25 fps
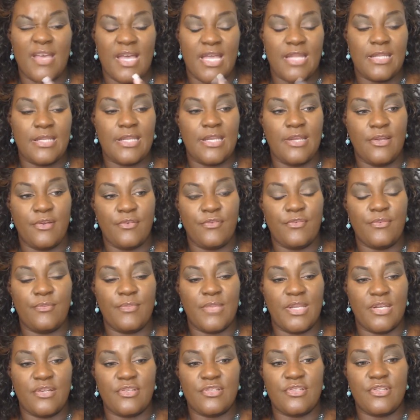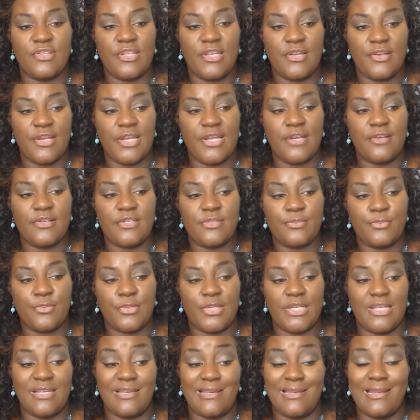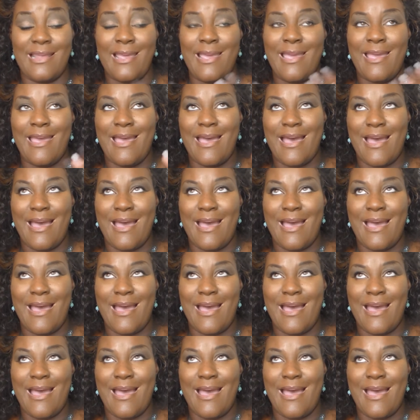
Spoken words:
gotten hair from there, so their hair is pretty good.